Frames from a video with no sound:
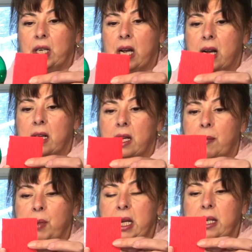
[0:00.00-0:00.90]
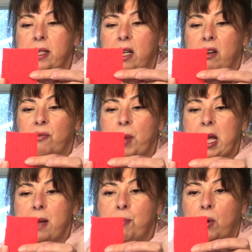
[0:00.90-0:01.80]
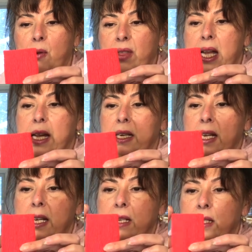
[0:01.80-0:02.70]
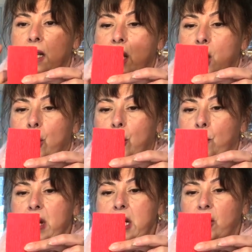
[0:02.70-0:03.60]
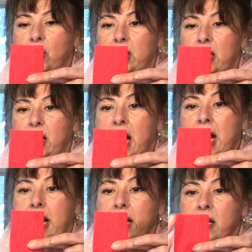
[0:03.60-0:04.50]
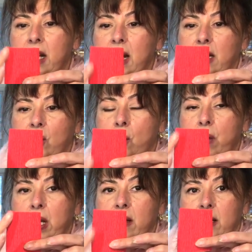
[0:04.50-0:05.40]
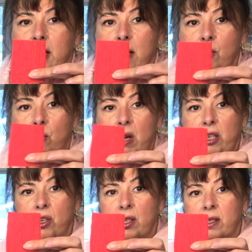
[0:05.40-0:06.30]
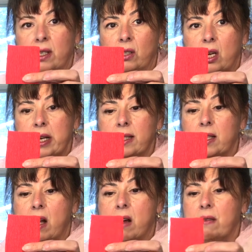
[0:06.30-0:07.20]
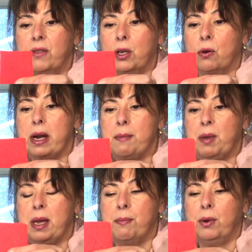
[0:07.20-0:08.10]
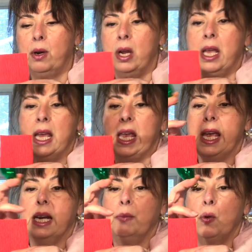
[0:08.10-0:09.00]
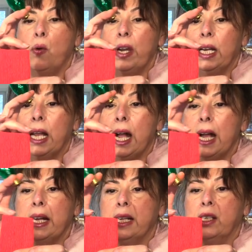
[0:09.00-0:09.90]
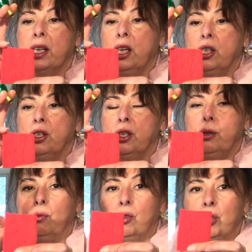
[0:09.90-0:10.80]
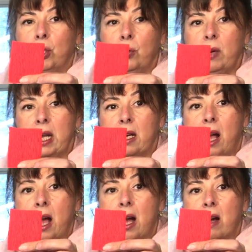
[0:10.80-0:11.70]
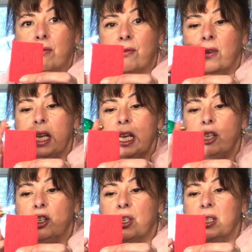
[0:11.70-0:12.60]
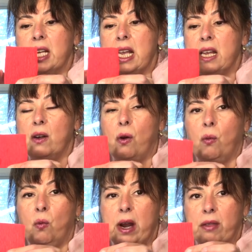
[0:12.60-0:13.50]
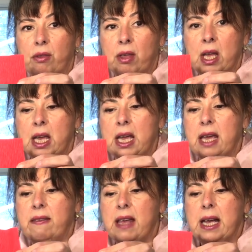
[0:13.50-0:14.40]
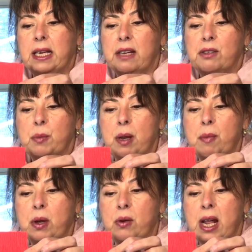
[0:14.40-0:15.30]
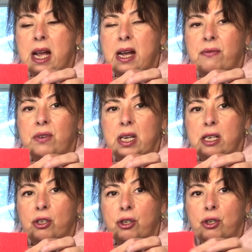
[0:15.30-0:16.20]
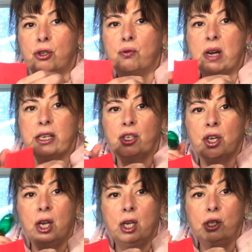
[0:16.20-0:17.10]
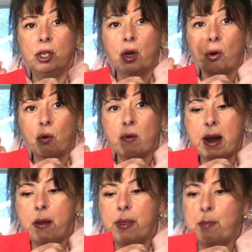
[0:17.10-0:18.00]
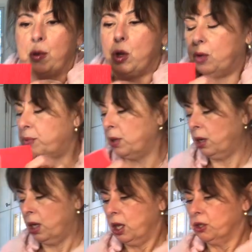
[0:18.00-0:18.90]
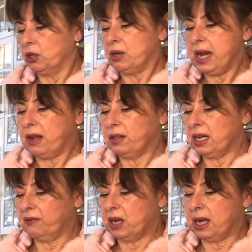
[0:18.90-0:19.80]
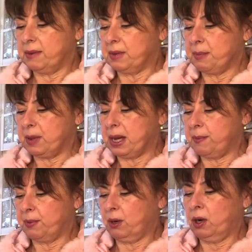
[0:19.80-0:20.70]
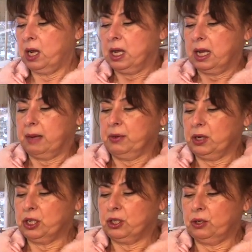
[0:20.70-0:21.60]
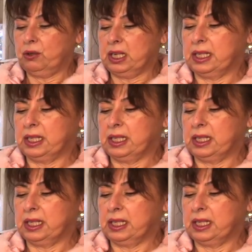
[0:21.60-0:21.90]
cut a piece of paper that is 3 inches in height, and that's going in the same direction as the lines of the crepe paper. And I'm going to cut it to 2.5 inches in width. And that gives me about 1/2 inch stretch to go around the bulb. So now that I've cut my paper, I'm going to do the